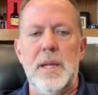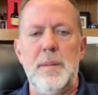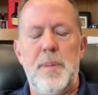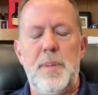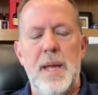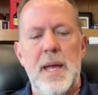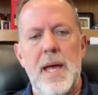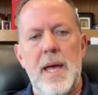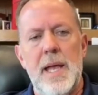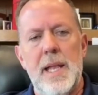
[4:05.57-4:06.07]

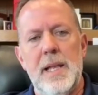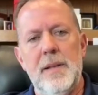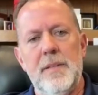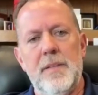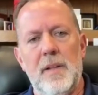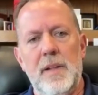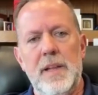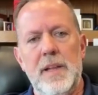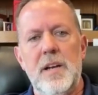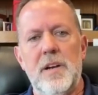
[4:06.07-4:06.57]
been
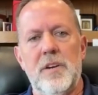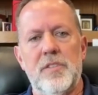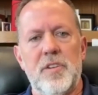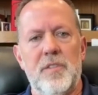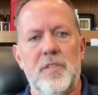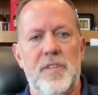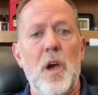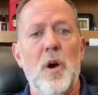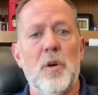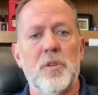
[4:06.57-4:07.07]
the leaders
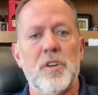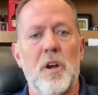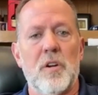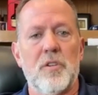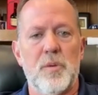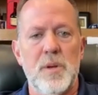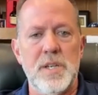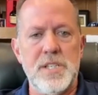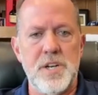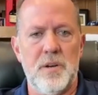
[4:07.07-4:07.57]
of the
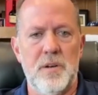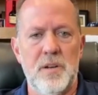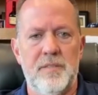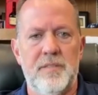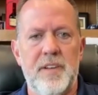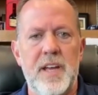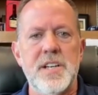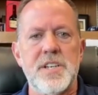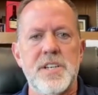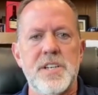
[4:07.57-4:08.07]
Ozarks Regional
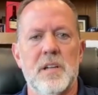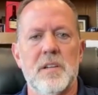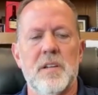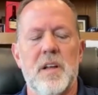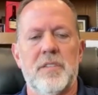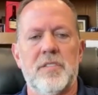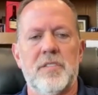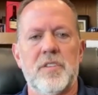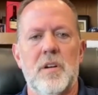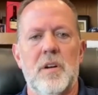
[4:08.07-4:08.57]
Innovation
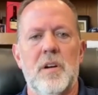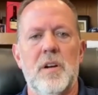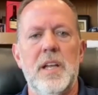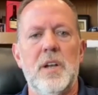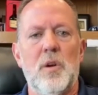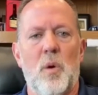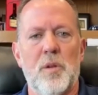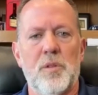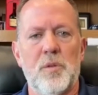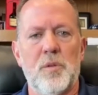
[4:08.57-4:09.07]
Cluster
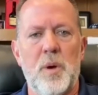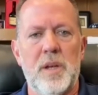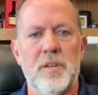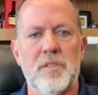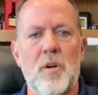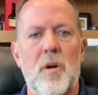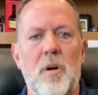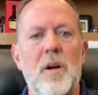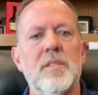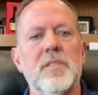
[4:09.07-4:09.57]
in
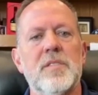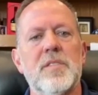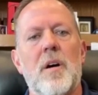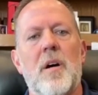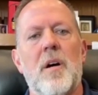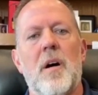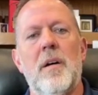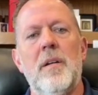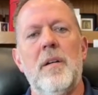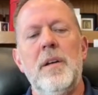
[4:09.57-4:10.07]
Northwest
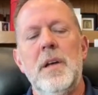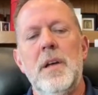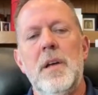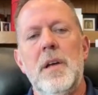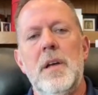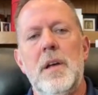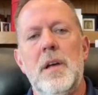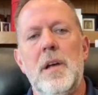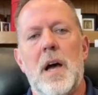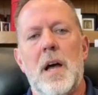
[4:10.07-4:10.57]
Arkansas,
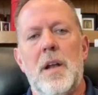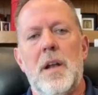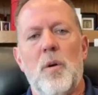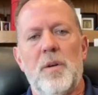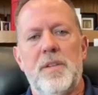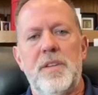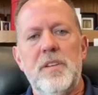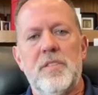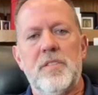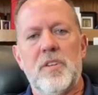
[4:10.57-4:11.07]

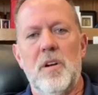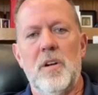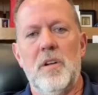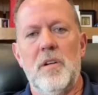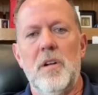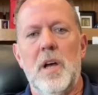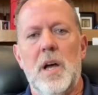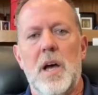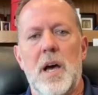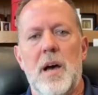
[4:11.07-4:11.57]

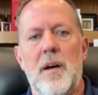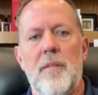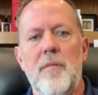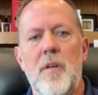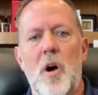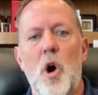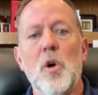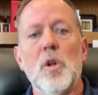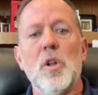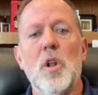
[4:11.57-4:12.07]
northeastern
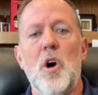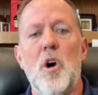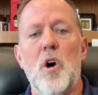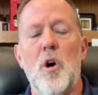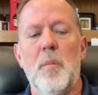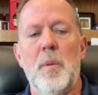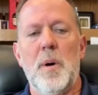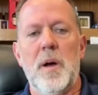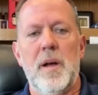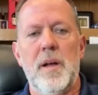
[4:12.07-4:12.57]

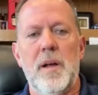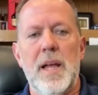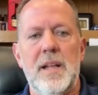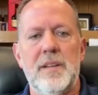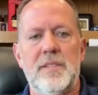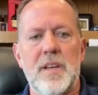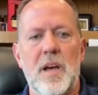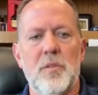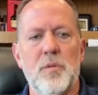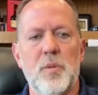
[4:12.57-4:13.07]
Oklahoma,
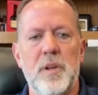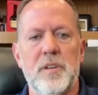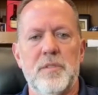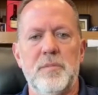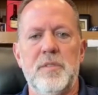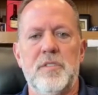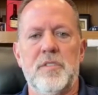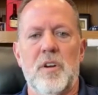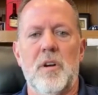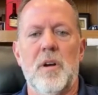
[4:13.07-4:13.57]
and Southwest
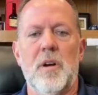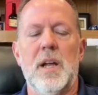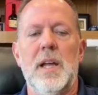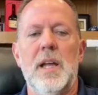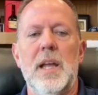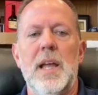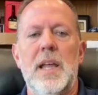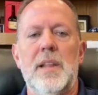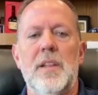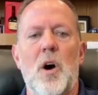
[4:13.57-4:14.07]

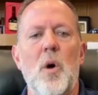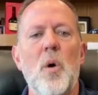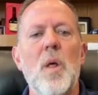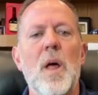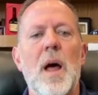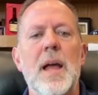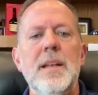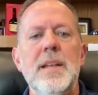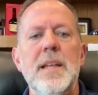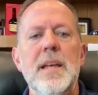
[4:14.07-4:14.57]
Missouri. And the
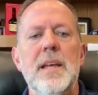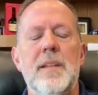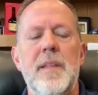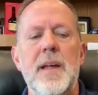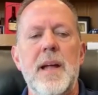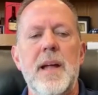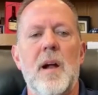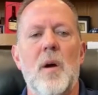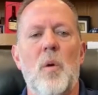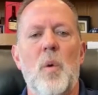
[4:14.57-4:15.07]
whole idea
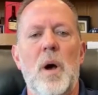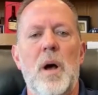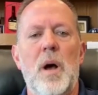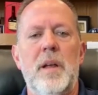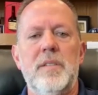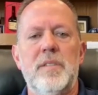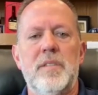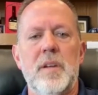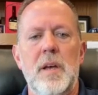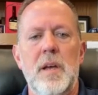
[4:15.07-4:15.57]
there
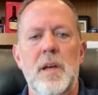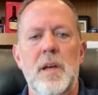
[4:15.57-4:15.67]
was